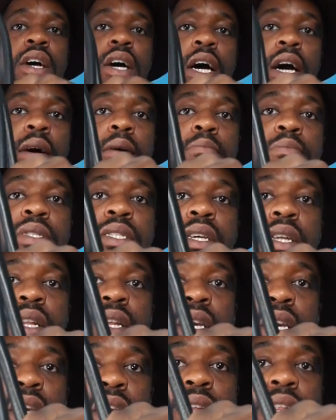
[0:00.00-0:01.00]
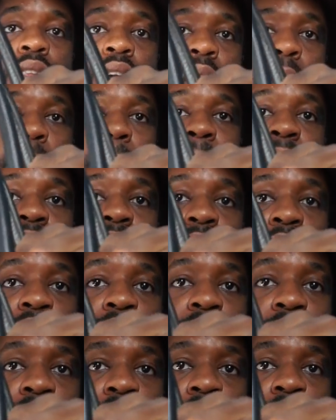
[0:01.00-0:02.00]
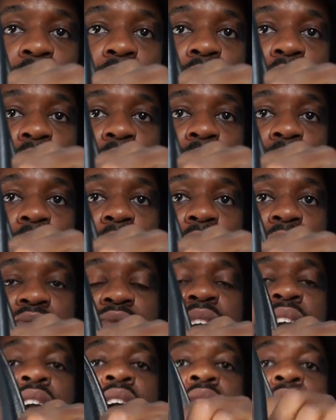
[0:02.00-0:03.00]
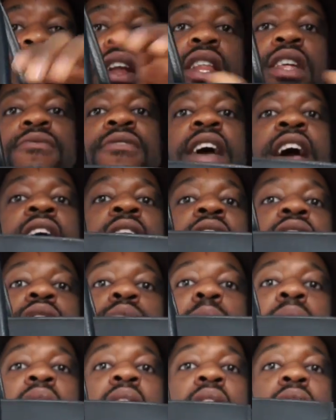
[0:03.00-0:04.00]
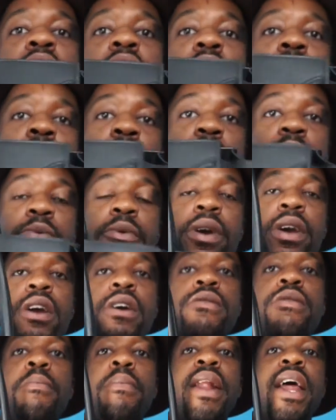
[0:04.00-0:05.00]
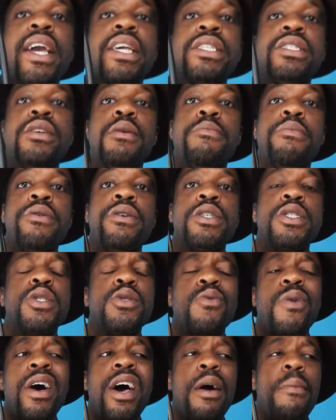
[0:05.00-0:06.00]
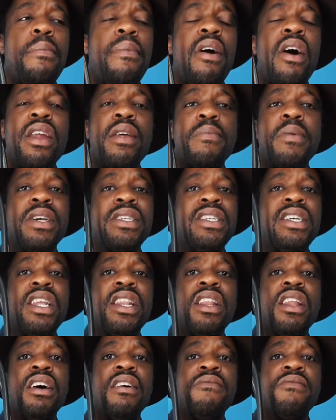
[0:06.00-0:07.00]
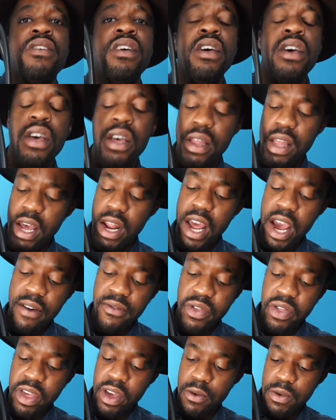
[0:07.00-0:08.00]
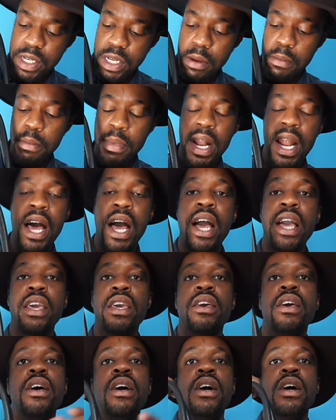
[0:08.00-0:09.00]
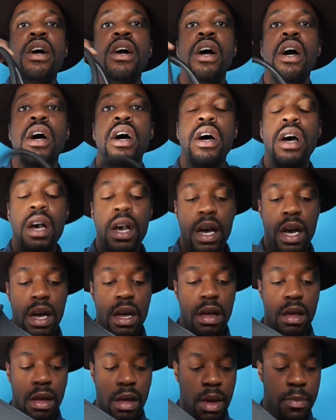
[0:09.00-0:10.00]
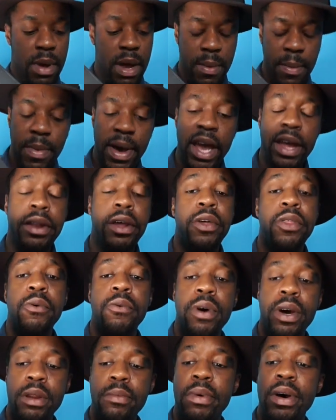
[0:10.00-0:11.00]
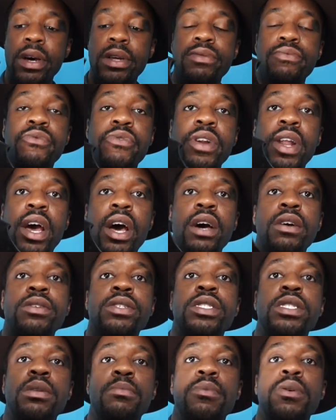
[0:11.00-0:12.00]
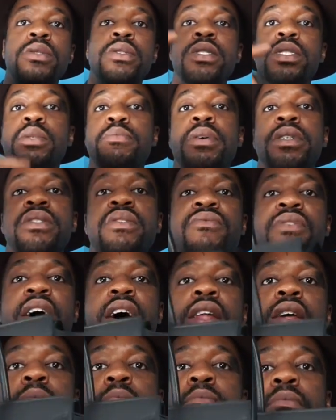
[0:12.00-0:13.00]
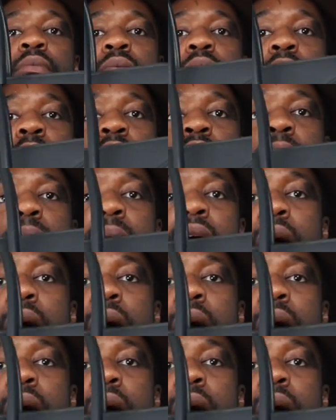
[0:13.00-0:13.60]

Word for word: um, Celine embossed right there. It even has black hardware, the black zipper. This is why I bought it because I love that everything was in black. I'll probably buy another one, but for now, this is the most expensive item in